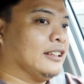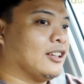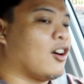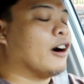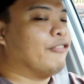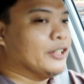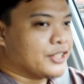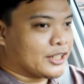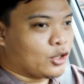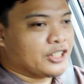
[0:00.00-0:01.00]
the car
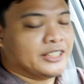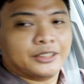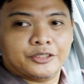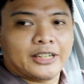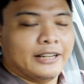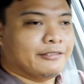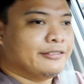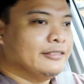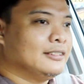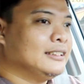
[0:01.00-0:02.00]
feels exhausting to drive.
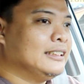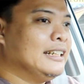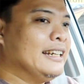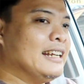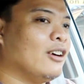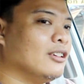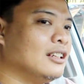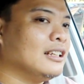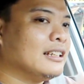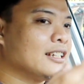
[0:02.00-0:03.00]
Now,
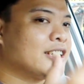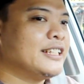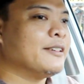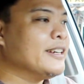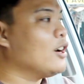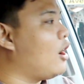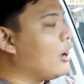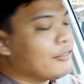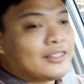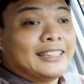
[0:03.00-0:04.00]
the steering
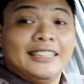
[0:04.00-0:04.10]
of the